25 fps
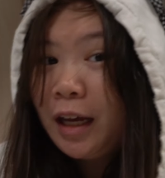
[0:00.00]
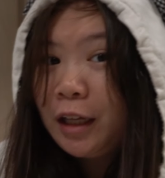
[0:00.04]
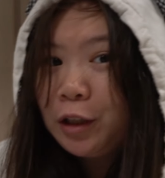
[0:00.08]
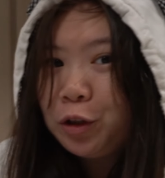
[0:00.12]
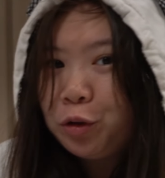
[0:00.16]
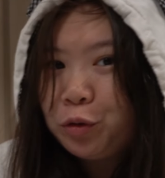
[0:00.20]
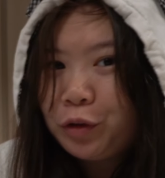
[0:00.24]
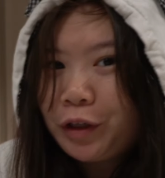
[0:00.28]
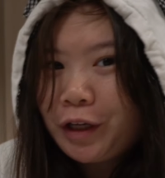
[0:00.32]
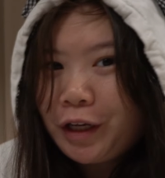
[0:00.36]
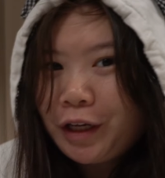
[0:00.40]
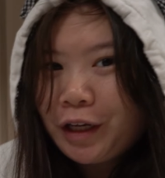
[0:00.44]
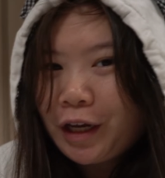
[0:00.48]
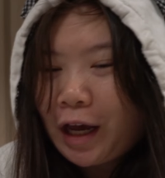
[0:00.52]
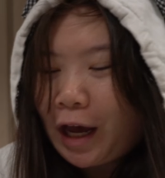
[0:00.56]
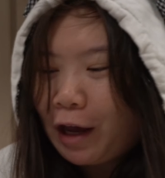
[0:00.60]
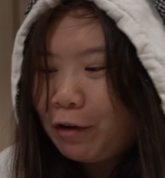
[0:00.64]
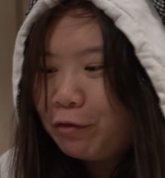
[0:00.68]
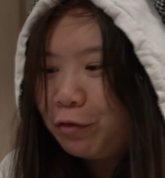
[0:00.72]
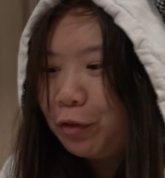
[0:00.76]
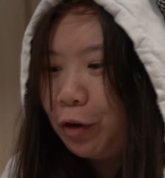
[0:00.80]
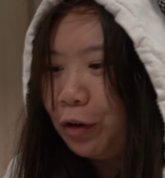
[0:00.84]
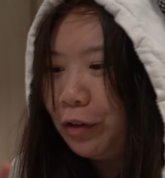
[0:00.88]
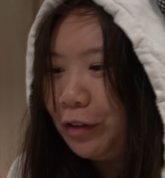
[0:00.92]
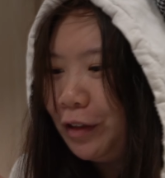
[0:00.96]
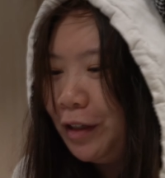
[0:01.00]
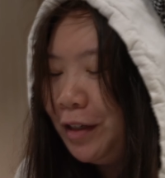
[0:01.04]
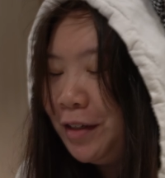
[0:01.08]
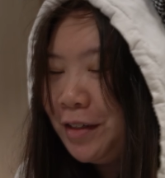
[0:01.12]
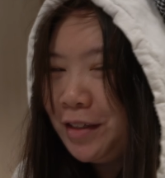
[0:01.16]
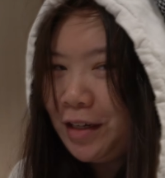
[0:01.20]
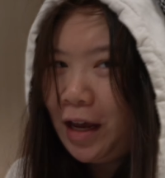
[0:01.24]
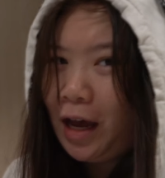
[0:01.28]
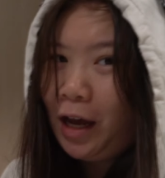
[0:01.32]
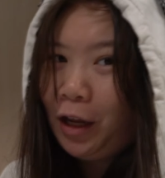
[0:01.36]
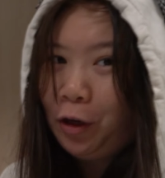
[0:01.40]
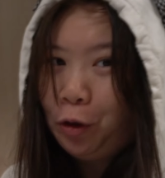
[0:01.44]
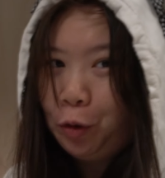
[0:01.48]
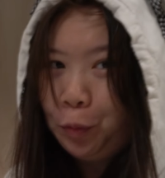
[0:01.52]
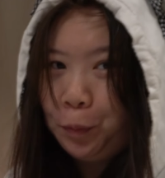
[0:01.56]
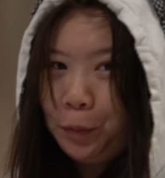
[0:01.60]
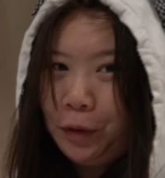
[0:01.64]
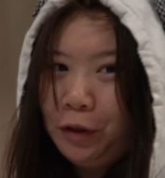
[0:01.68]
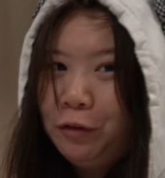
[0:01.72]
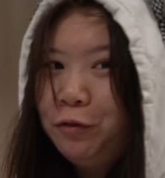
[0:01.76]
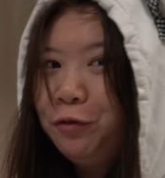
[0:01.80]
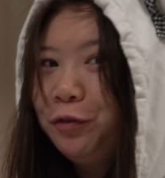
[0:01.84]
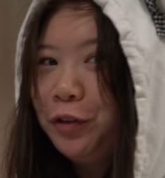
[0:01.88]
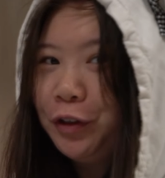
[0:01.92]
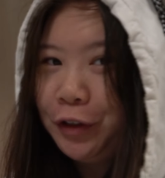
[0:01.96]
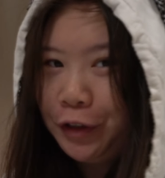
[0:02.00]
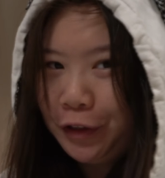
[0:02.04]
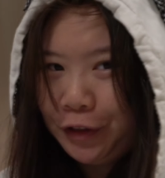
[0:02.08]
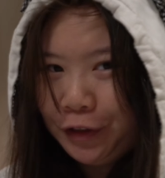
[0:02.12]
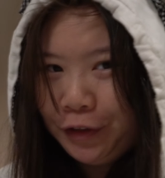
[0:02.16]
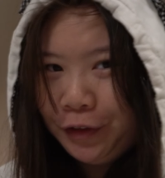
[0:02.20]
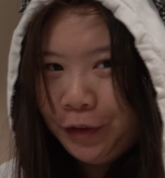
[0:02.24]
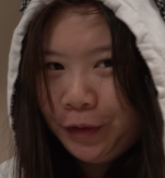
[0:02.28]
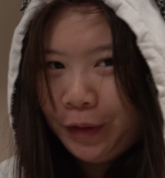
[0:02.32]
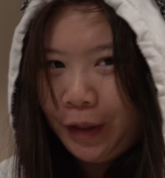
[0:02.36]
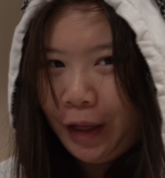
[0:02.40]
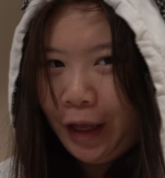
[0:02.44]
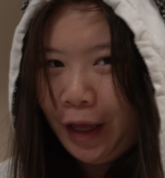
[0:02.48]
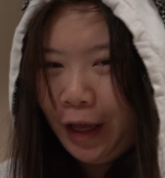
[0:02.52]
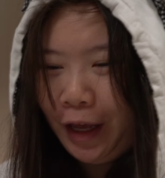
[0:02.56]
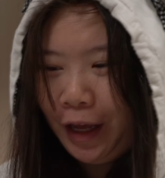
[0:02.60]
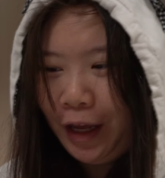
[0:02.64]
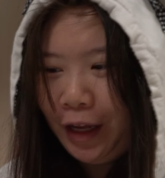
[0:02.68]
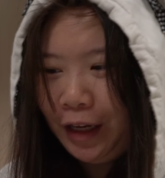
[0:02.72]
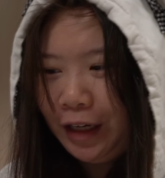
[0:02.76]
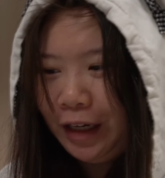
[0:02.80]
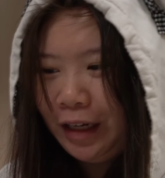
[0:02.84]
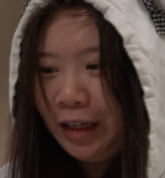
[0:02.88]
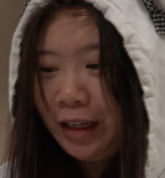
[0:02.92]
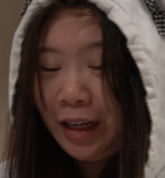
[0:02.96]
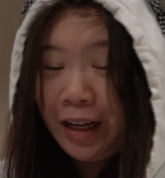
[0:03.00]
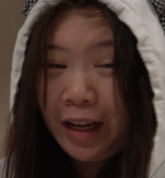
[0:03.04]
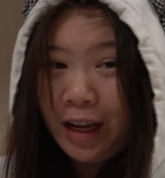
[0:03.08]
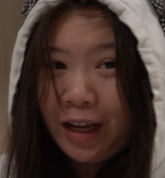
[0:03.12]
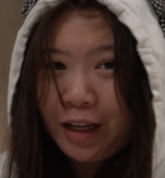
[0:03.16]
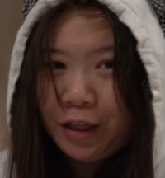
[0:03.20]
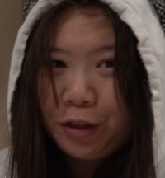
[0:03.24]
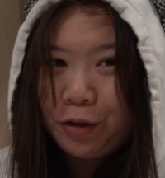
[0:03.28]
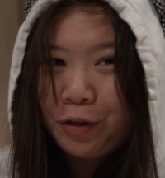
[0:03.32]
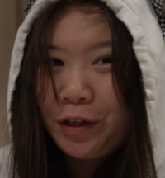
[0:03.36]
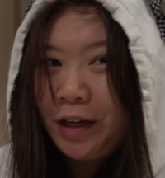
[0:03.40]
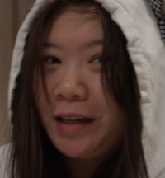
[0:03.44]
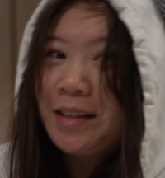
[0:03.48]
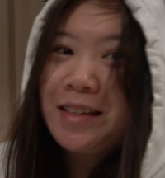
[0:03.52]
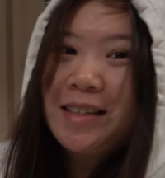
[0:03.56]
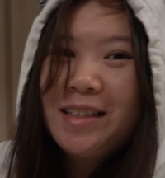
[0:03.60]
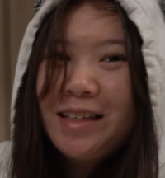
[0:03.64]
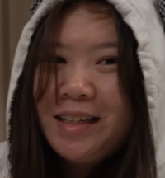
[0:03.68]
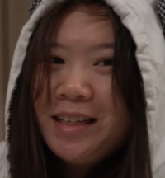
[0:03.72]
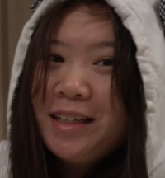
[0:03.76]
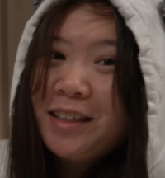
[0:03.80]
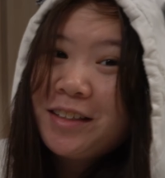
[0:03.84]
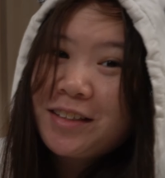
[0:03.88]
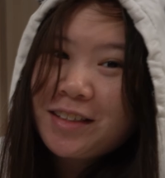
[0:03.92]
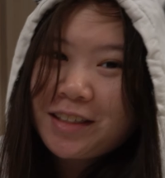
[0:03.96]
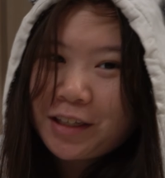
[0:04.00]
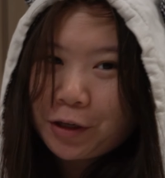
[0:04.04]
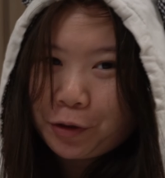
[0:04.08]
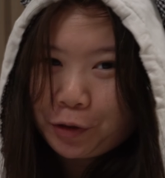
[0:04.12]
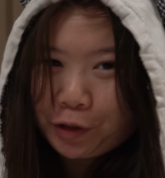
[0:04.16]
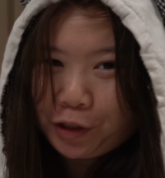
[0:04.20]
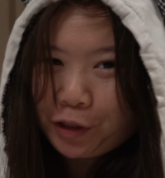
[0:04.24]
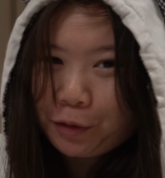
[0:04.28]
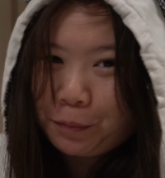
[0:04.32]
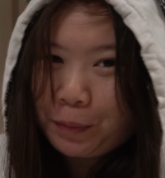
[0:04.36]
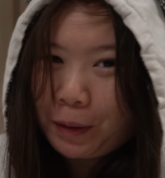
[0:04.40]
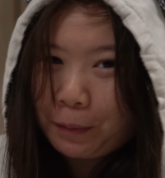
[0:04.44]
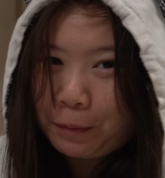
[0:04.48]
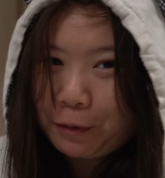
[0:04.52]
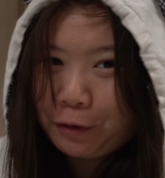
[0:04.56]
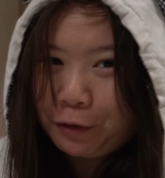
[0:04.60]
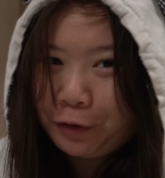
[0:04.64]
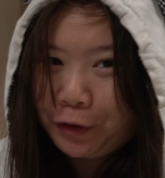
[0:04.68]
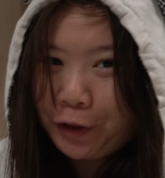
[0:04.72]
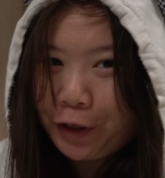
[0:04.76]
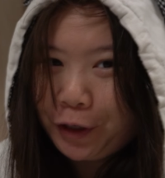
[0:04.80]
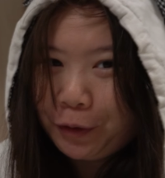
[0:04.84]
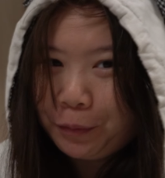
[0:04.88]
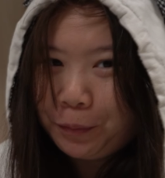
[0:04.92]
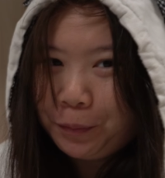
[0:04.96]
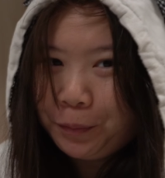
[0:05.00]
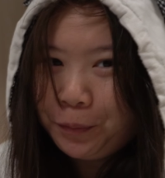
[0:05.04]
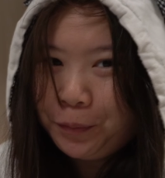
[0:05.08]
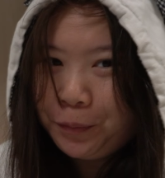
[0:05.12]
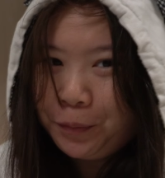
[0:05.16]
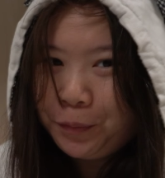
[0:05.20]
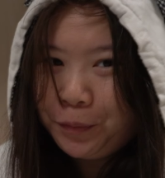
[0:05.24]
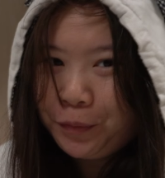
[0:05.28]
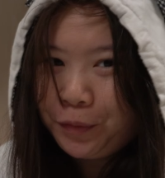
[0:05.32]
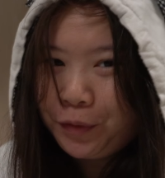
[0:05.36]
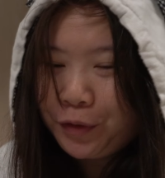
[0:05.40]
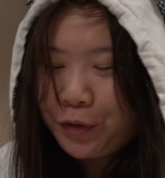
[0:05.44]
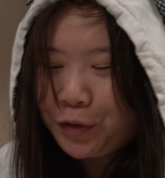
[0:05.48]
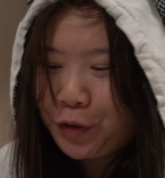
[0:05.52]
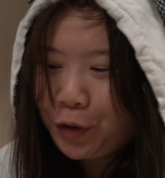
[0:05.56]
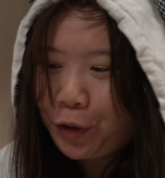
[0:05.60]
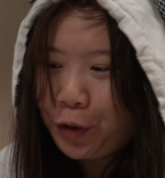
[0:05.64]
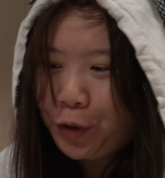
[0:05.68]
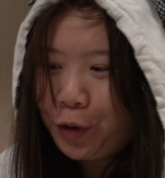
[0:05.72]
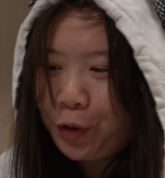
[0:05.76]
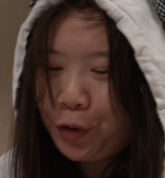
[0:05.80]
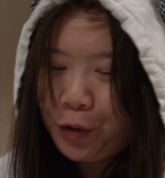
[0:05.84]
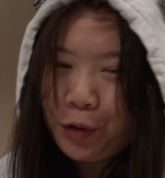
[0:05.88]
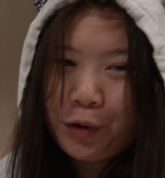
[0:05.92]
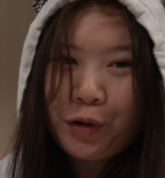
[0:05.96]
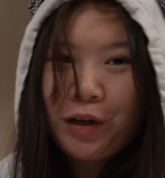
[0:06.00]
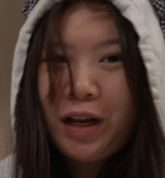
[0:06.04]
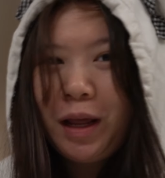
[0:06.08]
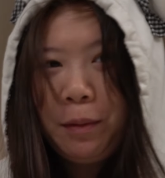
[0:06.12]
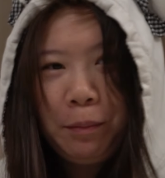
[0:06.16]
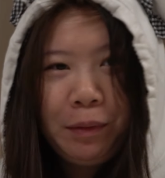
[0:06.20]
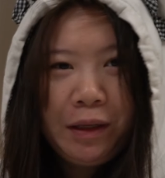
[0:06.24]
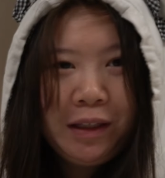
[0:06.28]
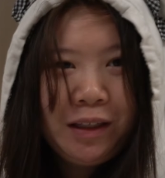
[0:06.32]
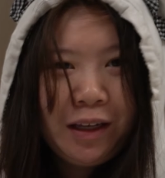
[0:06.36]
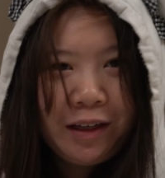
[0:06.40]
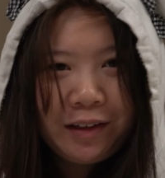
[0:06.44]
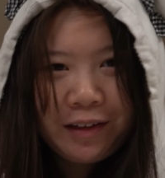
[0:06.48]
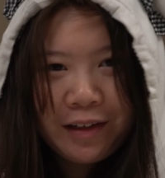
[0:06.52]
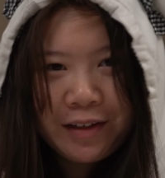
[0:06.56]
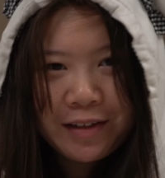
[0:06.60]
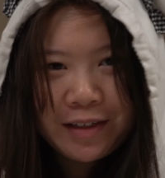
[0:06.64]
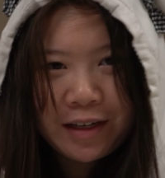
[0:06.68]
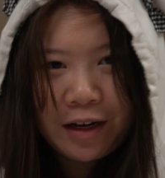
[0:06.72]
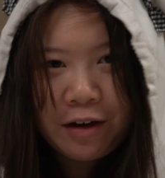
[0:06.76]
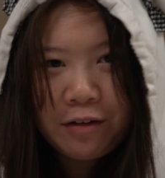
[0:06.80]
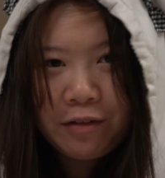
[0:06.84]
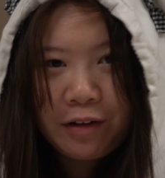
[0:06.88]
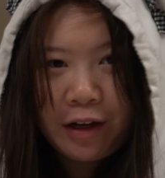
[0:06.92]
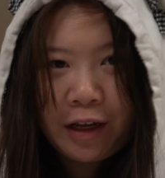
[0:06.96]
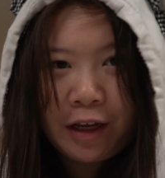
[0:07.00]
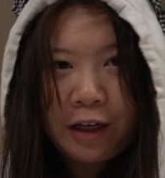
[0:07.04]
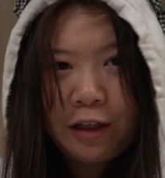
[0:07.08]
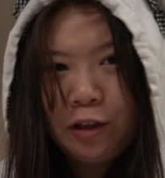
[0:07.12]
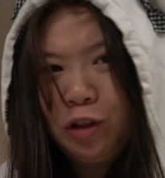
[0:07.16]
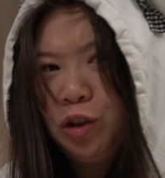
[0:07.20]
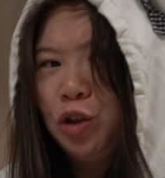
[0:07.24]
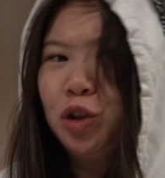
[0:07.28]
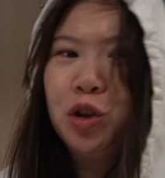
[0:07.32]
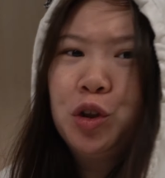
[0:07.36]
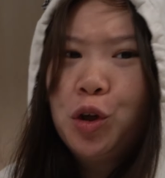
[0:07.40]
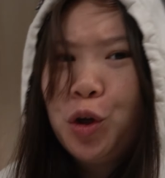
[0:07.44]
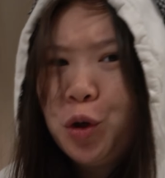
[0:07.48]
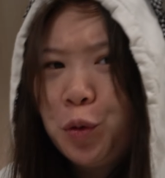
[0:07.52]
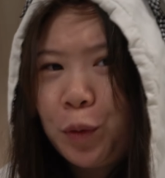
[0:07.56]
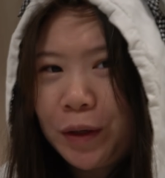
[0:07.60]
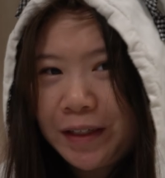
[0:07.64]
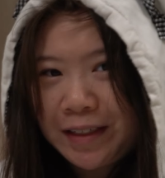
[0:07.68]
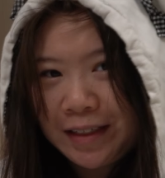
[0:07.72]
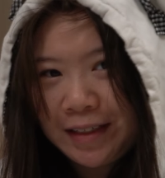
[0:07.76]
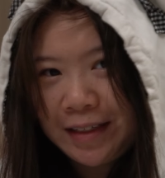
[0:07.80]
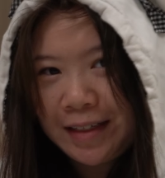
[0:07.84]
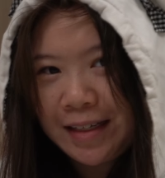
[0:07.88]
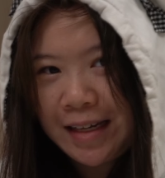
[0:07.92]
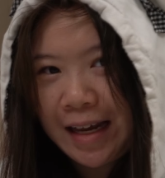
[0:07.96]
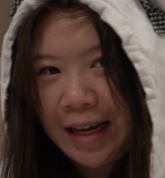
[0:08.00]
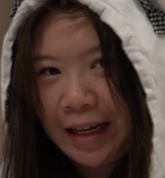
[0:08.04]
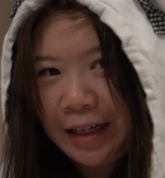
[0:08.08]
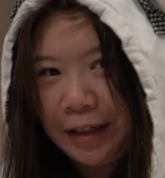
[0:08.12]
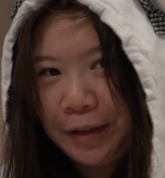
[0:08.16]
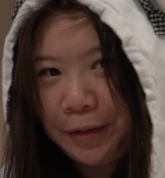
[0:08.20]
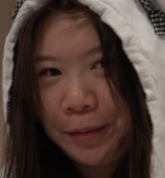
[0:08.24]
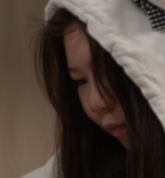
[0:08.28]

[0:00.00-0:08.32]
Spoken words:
Today I've got this unopened figure and you can see it's still in the bubble wrap. So let me take this out and show you what's inside.